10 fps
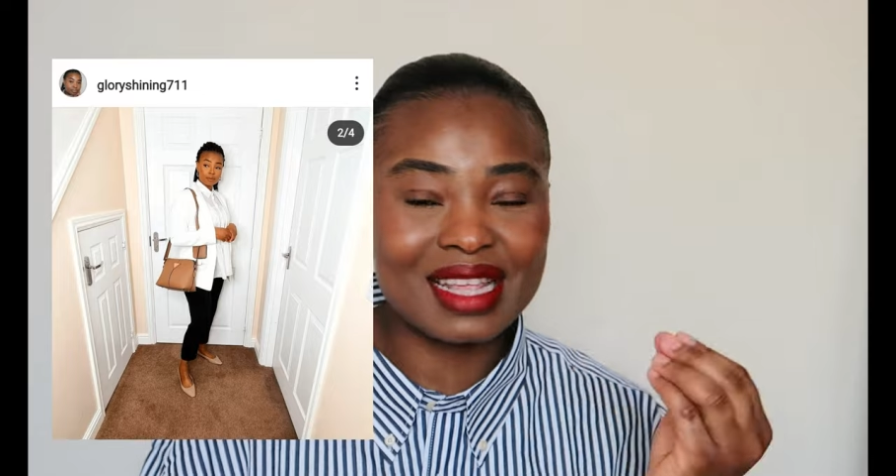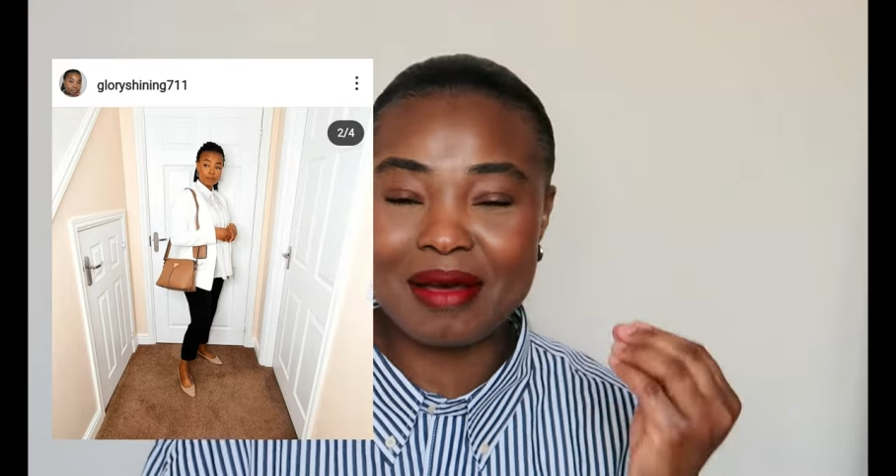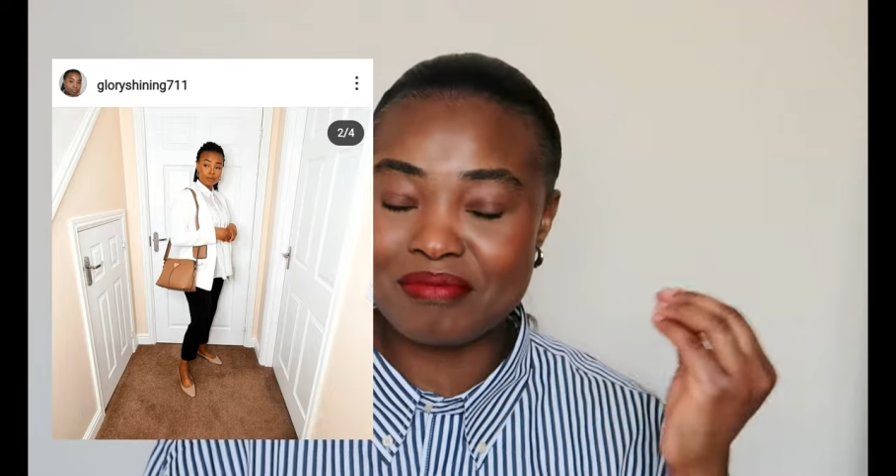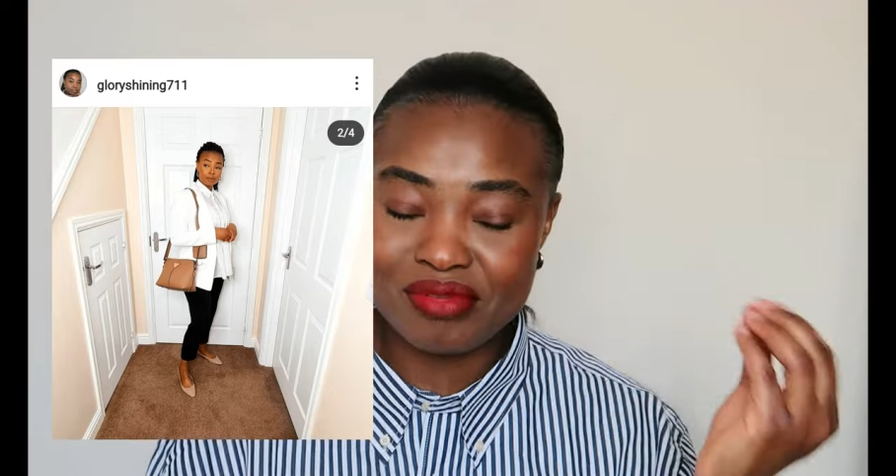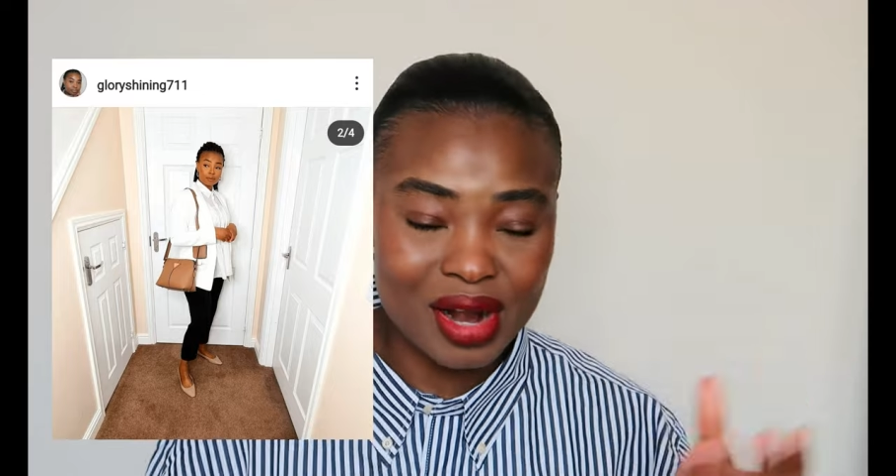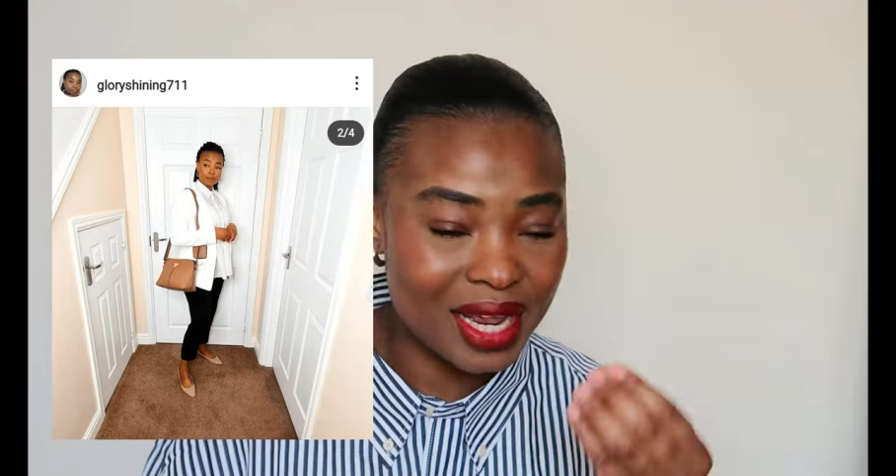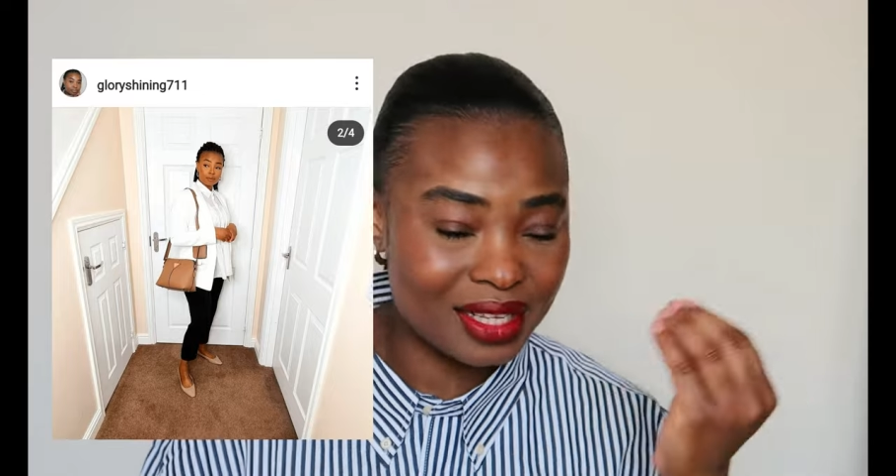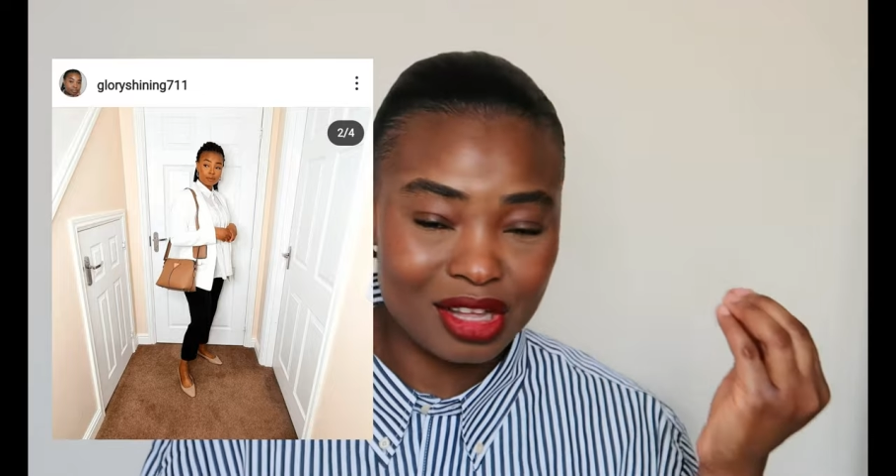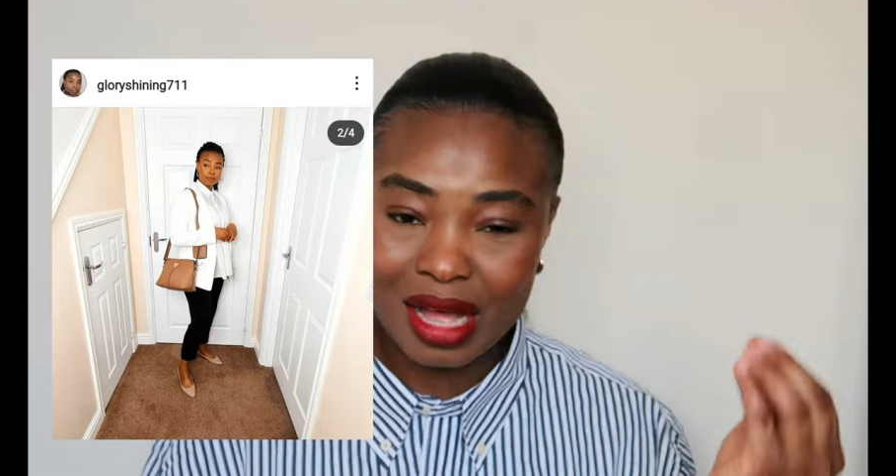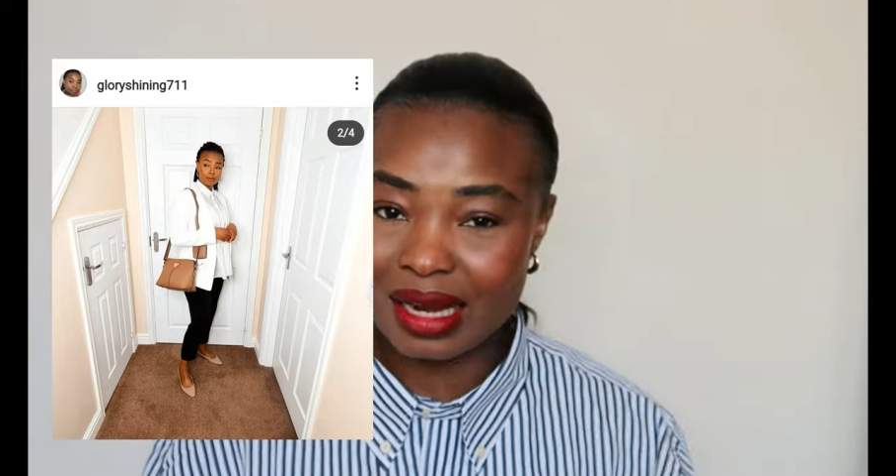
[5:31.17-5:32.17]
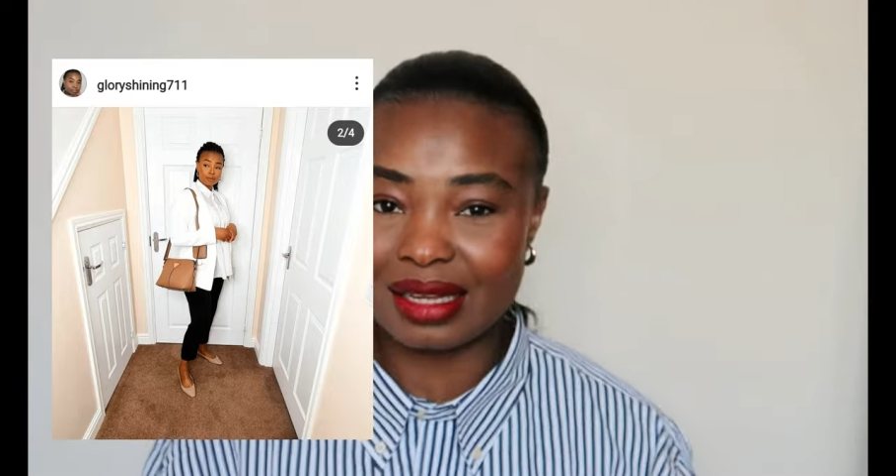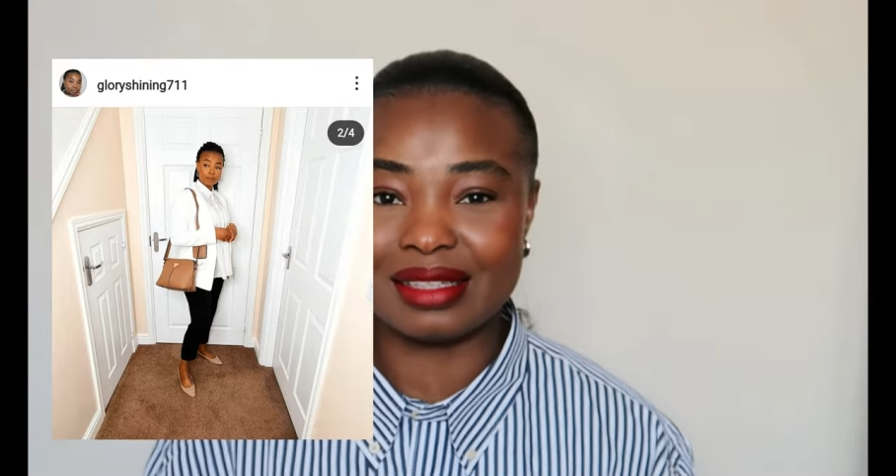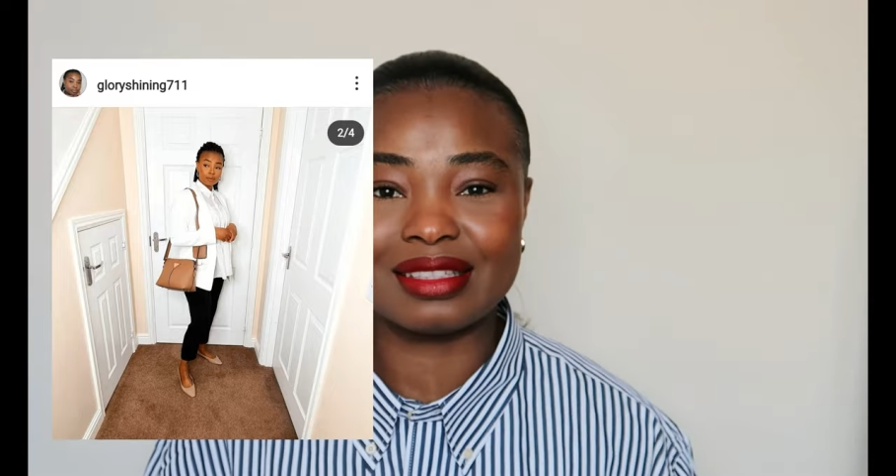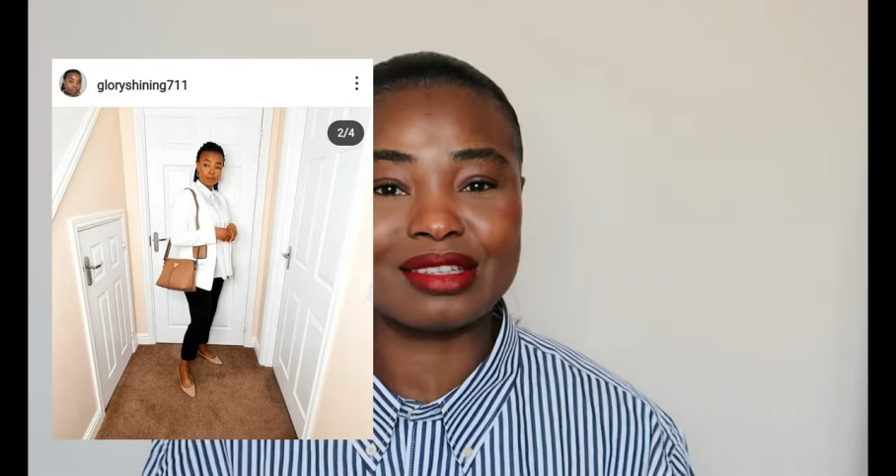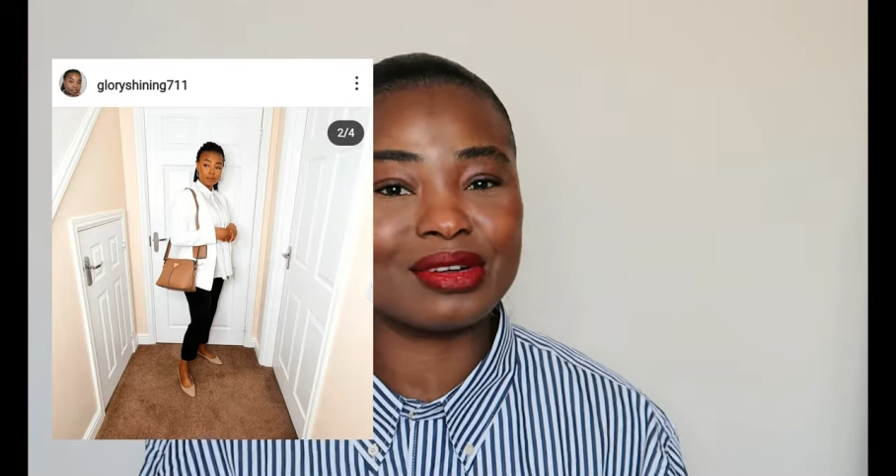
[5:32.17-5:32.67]
that bright
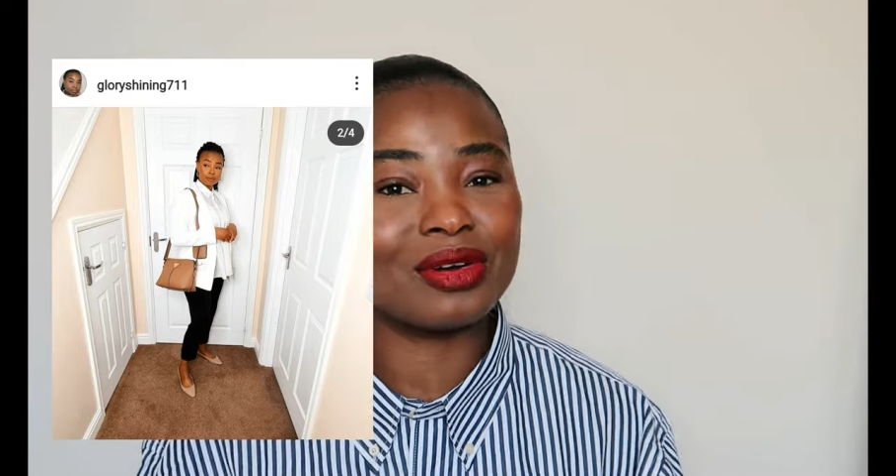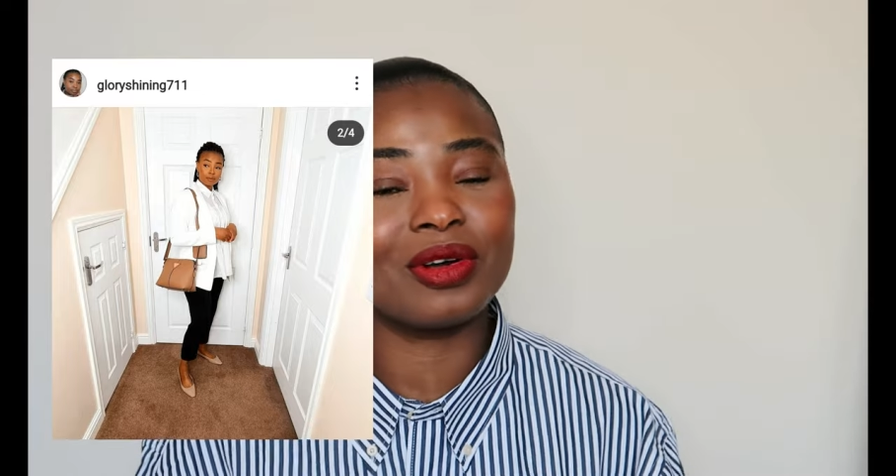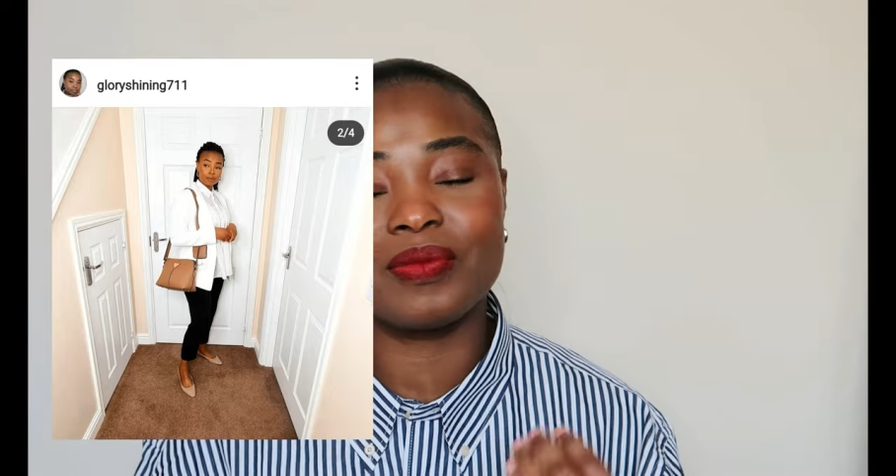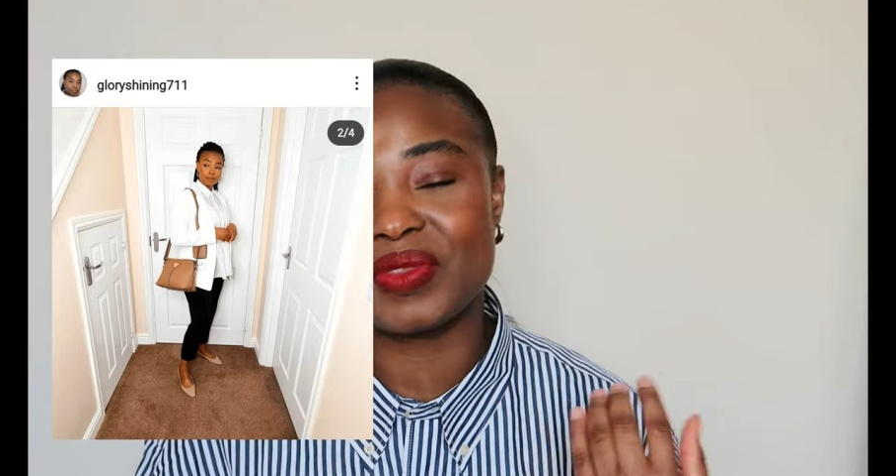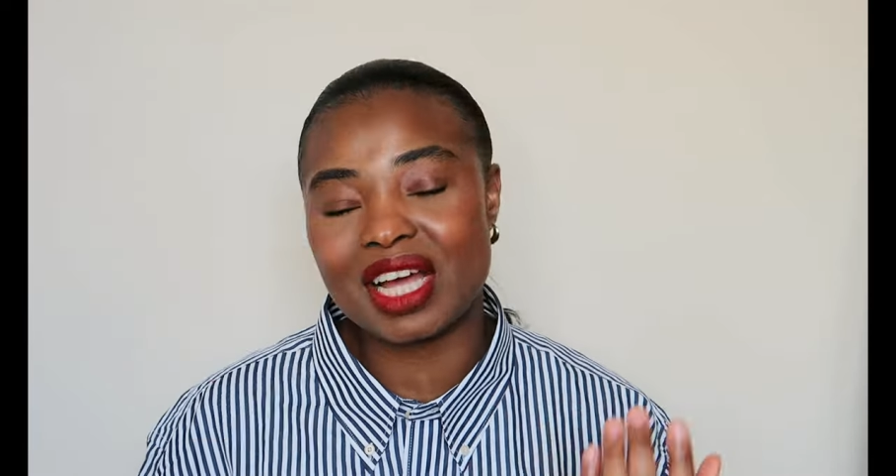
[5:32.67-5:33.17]
color so